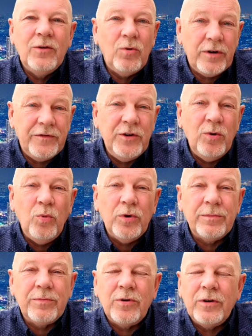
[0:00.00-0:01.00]
Quite a few
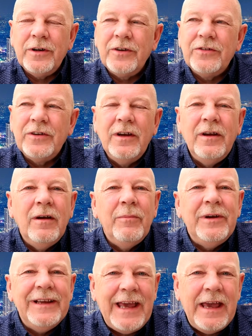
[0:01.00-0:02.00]
wooden products.
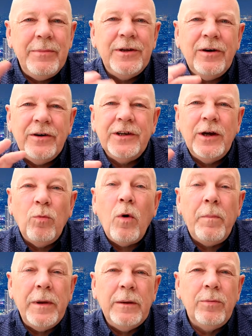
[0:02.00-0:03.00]
But it gave me an idea
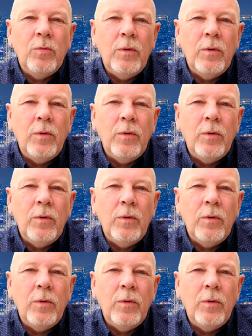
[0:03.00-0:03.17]
what people